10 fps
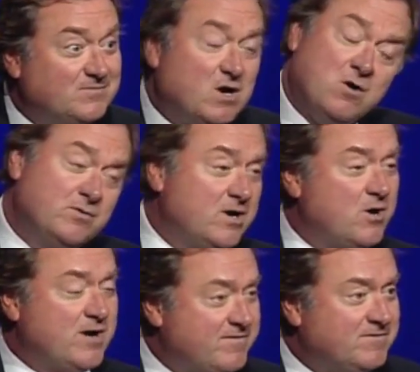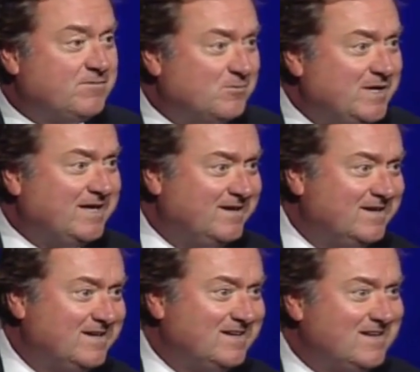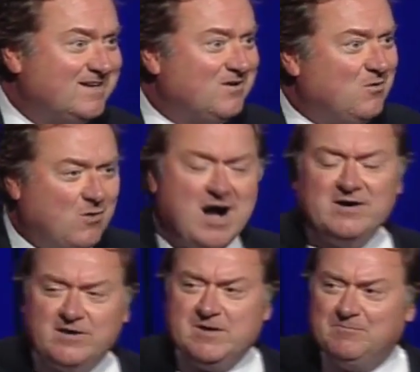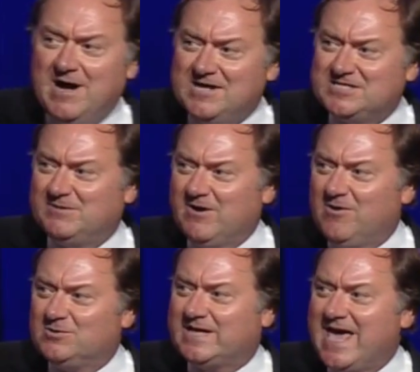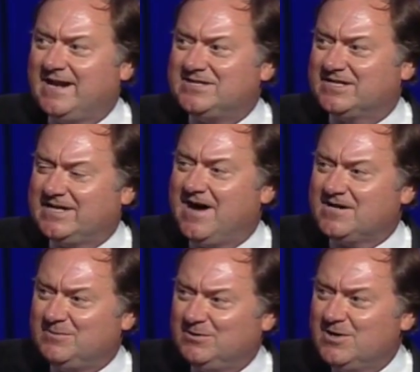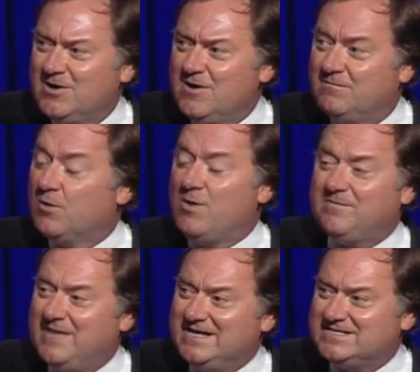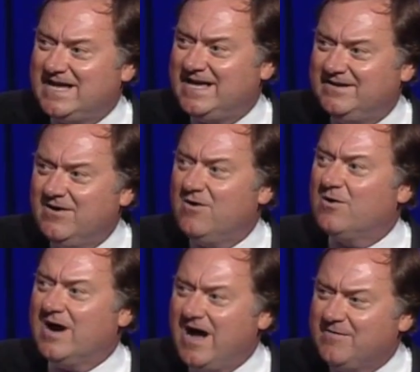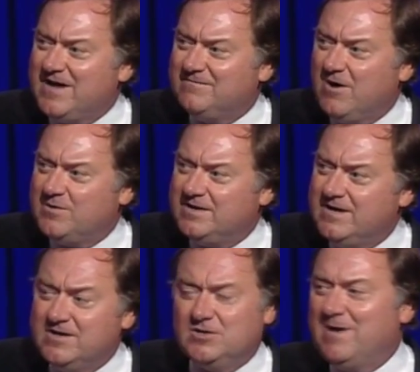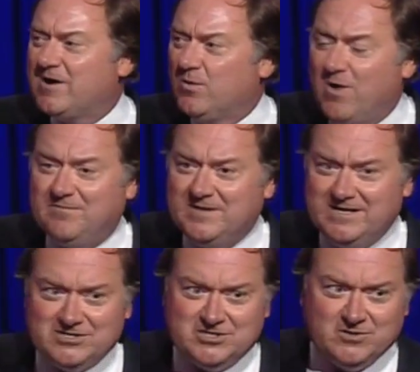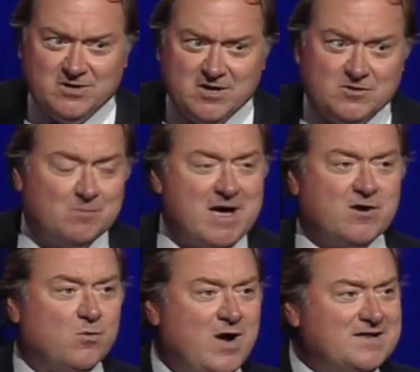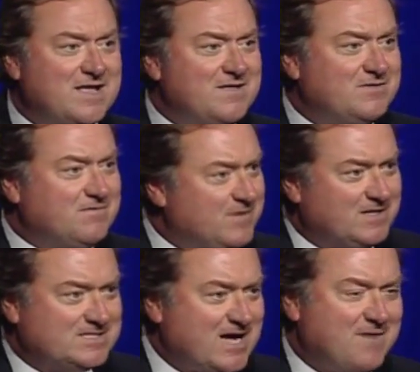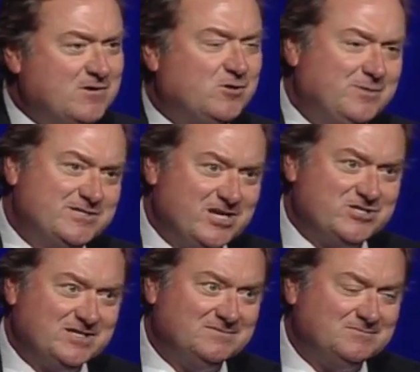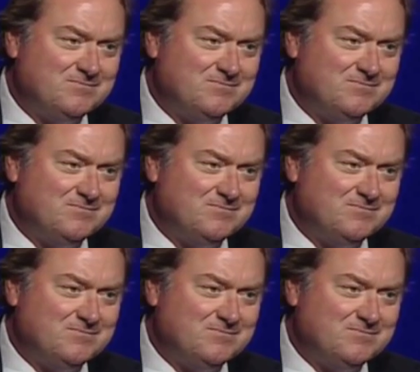Oh no, heaven forbid. How can we possibly hold candidates accountable for what they said or how they voted, no matter what the issue, no matter what the philosophical position?